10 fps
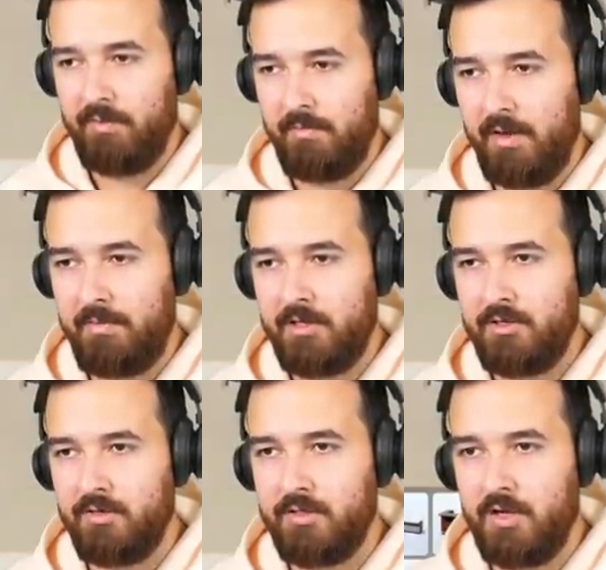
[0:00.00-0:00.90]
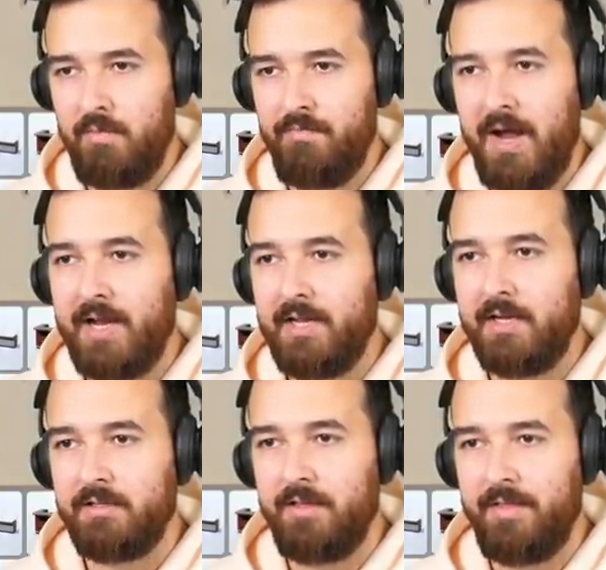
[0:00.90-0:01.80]
Anyway, maybe shoes go back
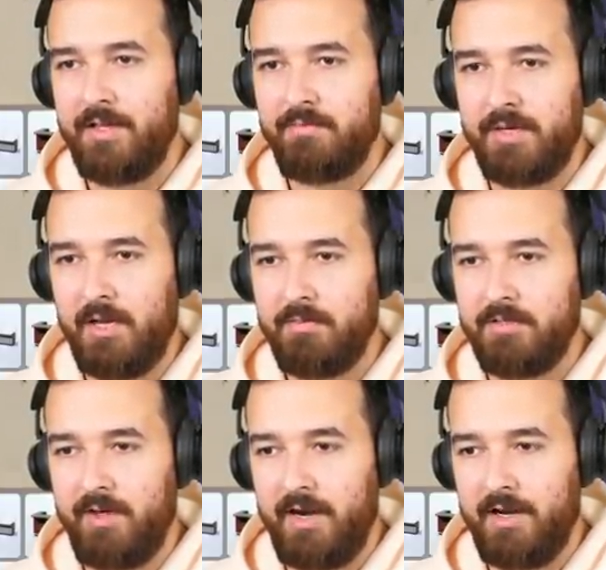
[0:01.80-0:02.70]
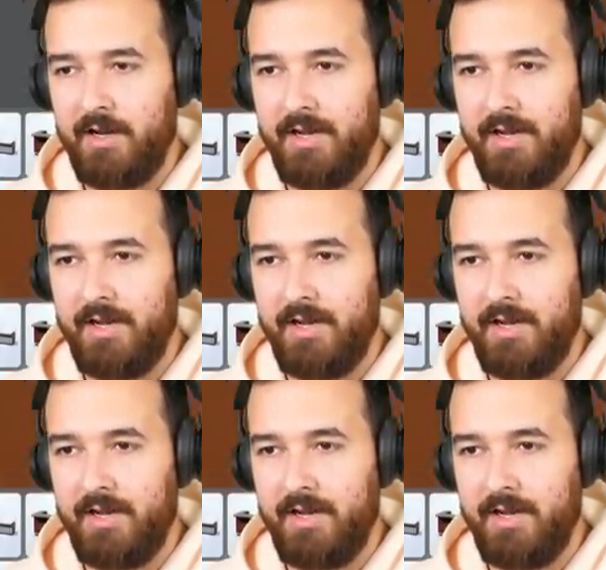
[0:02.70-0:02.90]
here, so then this becomes the vanity